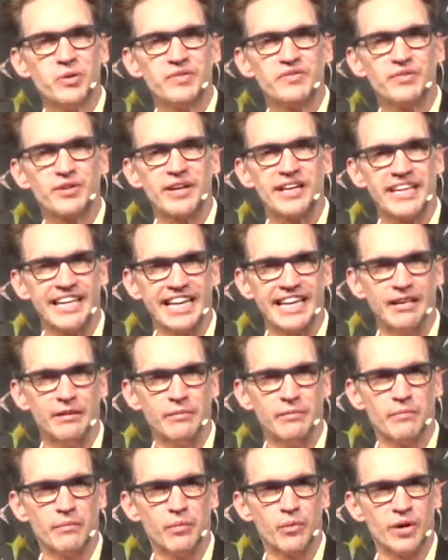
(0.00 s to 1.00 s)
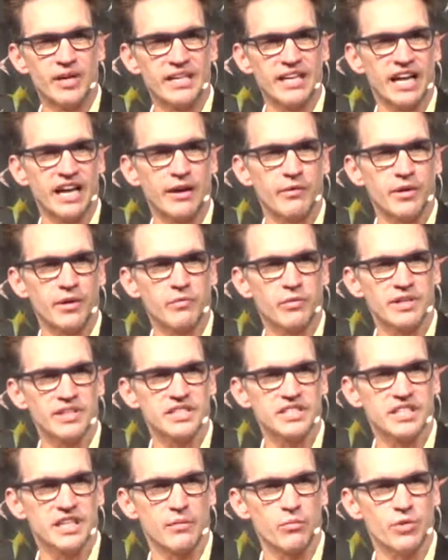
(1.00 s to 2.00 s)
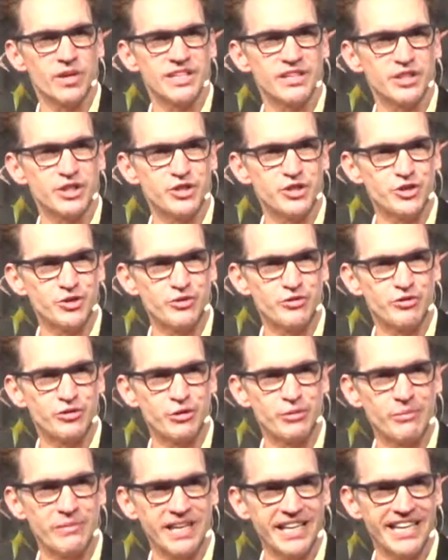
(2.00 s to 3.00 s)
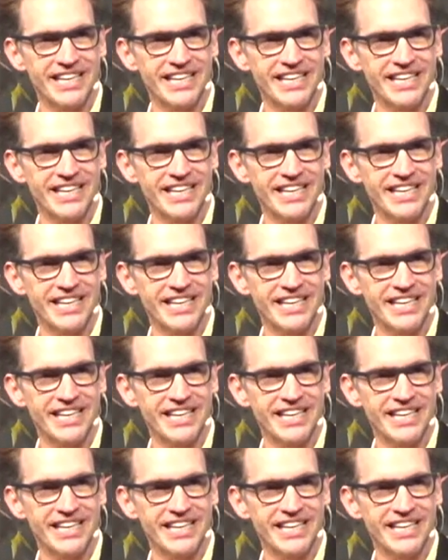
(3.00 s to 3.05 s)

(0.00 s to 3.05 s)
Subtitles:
for him what I would want someone to do for me.